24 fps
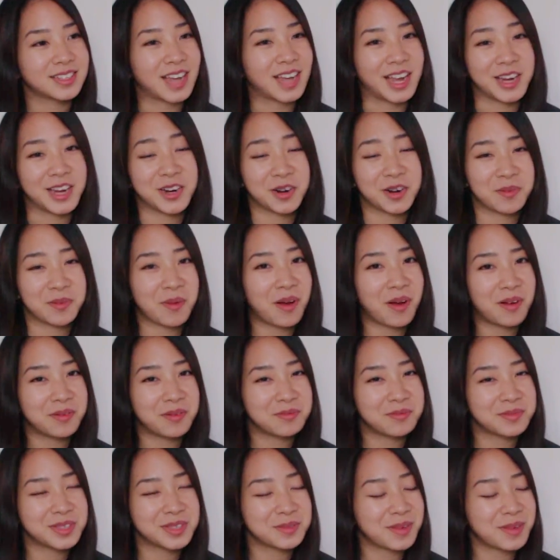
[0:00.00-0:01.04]
tiger
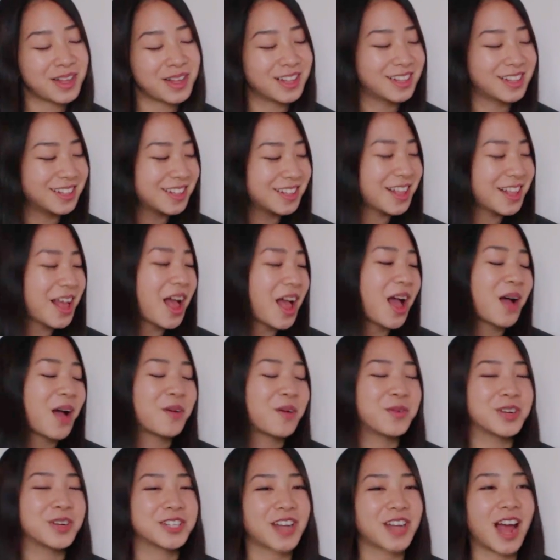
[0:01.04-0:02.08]
balm smell,
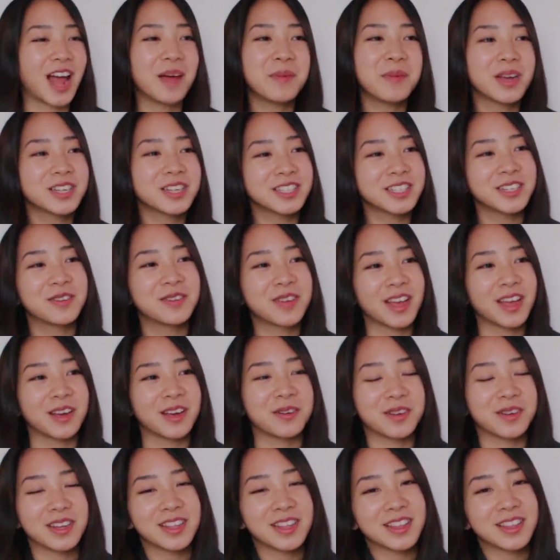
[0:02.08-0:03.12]
which I'm actually okay
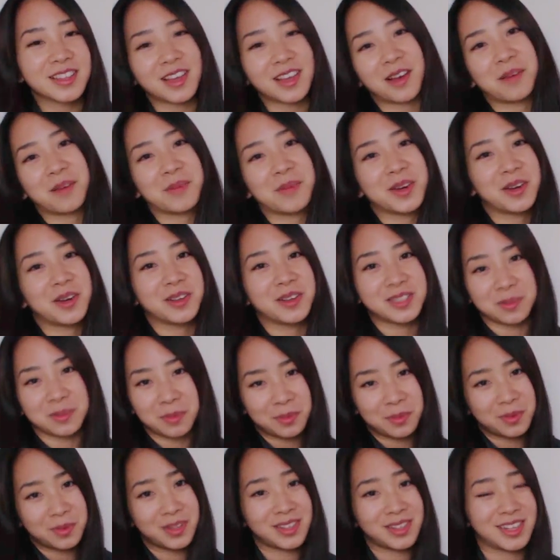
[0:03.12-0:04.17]
with. I know some
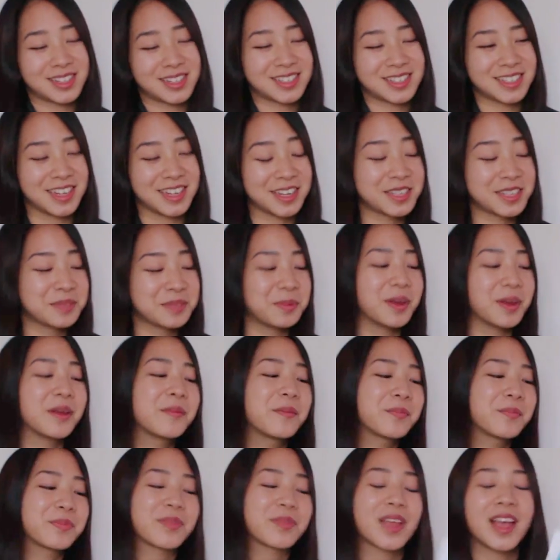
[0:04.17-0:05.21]
people think that stinks, but
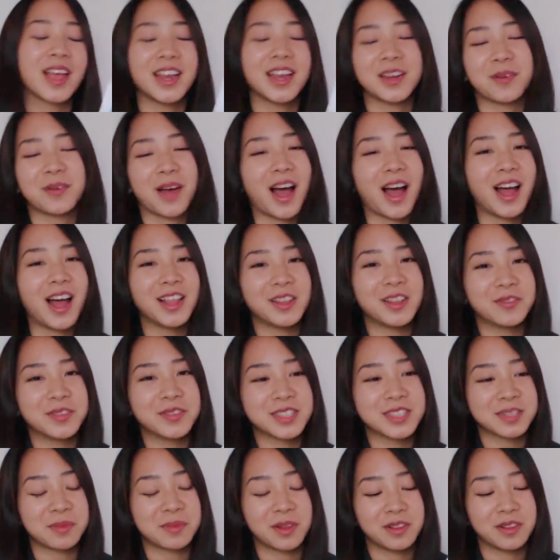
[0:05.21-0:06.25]
anyway, I love the
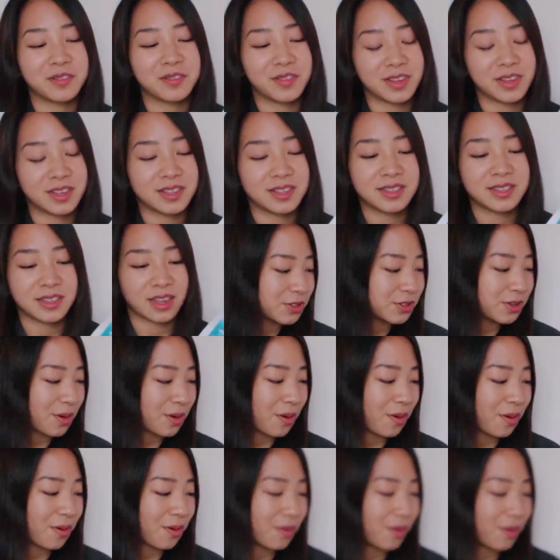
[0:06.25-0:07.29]
smell of this.
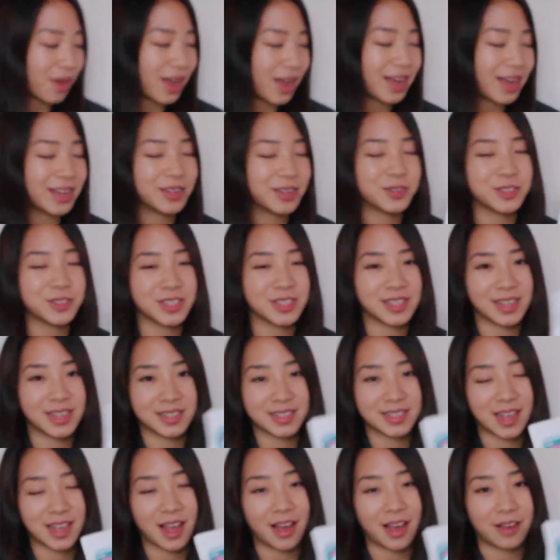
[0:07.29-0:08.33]
So I usually like
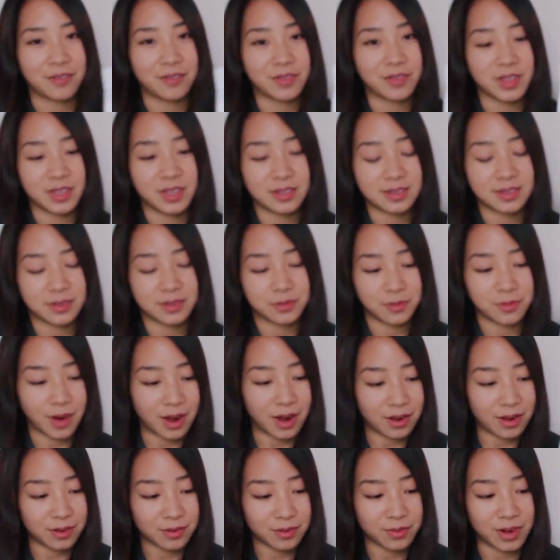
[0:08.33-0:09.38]
to have these
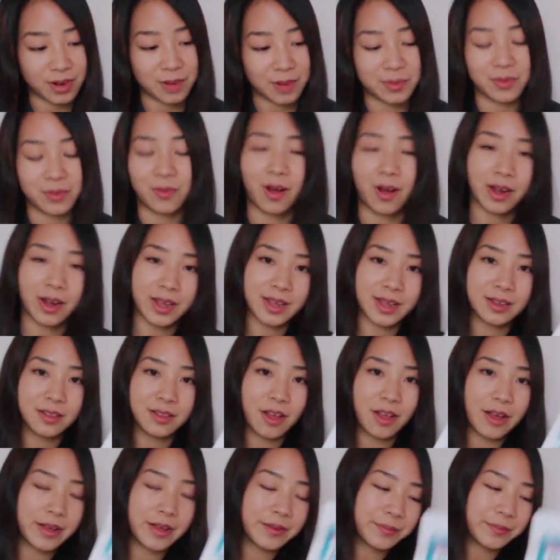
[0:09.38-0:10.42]
around when I've been walking a
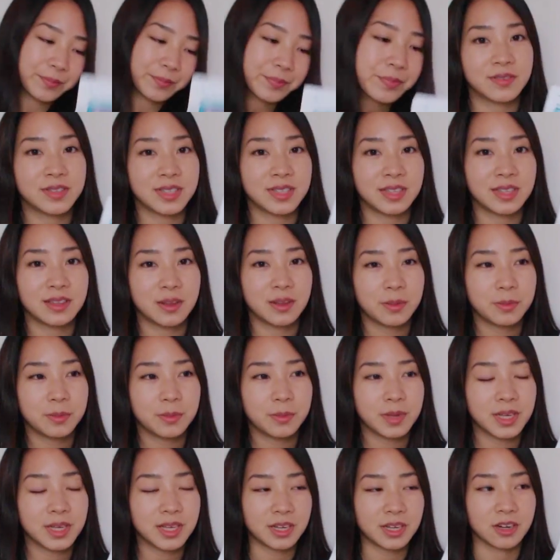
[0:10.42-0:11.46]
lot. I've seen
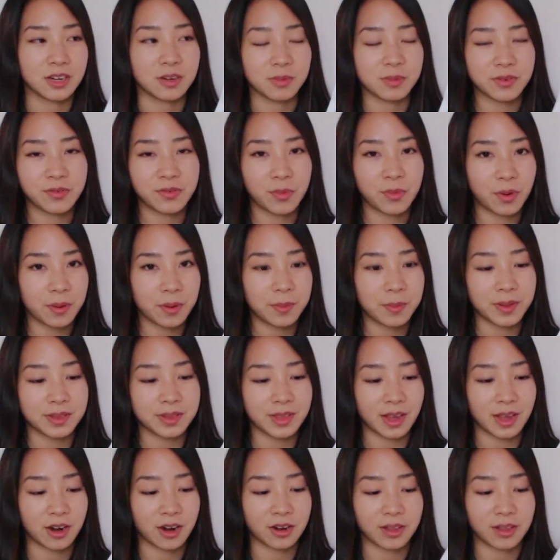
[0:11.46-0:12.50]
them here before, but
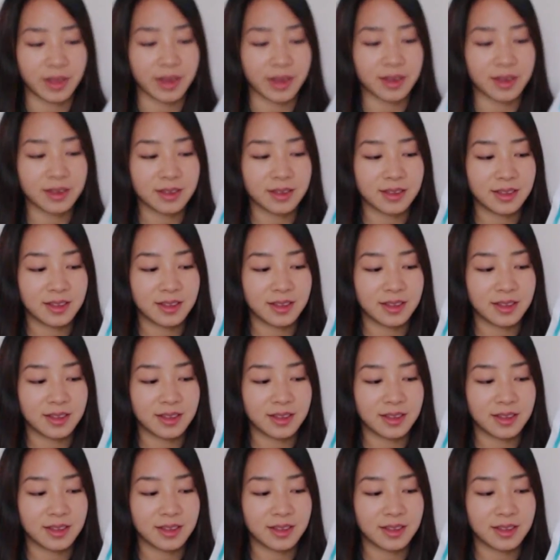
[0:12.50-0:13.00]
they are like